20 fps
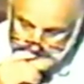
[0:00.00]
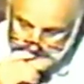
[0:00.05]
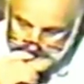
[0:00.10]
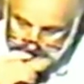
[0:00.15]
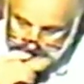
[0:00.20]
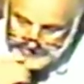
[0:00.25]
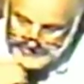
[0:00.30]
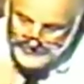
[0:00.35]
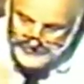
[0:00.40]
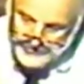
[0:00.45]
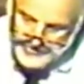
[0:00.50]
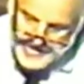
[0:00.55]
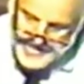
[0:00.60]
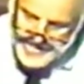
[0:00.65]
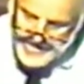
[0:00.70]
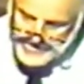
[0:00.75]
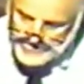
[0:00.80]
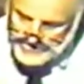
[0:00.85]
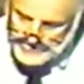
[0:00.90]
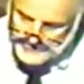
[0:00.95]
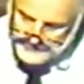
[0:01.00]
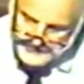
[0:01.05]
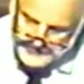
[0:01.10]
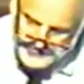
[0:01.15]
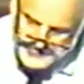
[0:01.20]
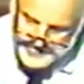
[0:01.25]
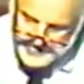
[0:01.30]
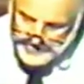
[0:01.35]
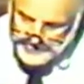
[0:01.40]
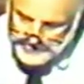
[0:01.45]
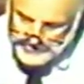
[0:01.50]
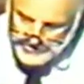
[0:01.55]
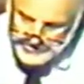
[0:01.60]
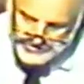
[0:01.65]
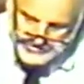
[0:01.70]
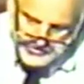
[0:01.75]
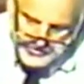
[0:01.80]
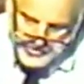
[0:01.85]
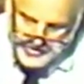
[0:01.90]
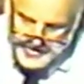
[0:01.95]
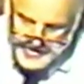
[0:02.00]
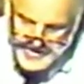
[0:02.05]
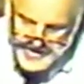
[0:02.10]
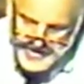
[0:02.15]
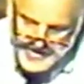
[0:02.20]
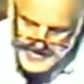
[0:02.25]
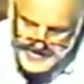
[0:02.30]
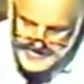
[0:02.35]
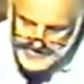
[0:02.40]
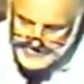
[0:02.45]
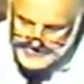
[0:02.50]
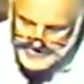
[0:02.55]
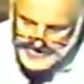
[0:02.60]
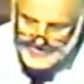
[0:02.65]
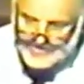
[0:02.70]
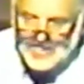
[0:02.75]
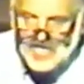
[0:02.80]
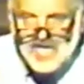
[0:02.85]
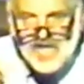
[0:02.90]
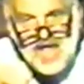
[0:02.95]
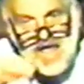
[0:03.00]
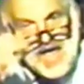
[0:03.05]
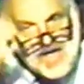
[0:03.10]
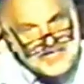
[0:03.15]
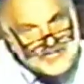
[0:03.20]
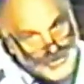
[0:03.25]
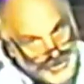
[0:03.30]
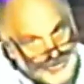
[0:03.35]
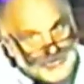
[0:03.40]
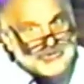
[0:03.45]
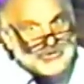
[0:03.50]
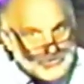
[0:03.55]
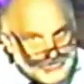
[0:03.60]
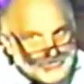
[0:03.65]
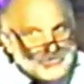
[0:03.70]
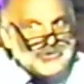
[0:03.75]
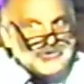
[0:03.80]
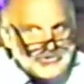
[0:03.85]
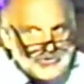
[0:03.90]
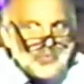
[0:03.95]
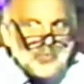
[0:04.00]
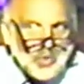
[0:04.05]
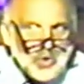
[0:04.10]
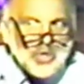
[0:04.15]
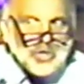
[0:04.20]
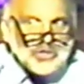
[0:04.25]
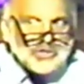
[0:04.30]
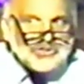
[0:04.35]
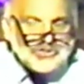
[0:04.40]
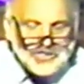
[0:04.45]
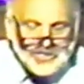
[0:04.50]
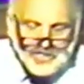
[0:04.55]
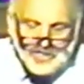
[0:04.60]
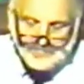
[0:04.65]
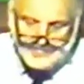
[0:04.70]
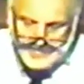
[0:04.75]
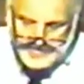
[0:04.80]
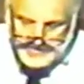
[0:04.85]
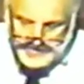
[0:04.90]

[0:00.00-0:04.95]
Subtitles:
And the reason for the utter joy is that they had understood the words that had been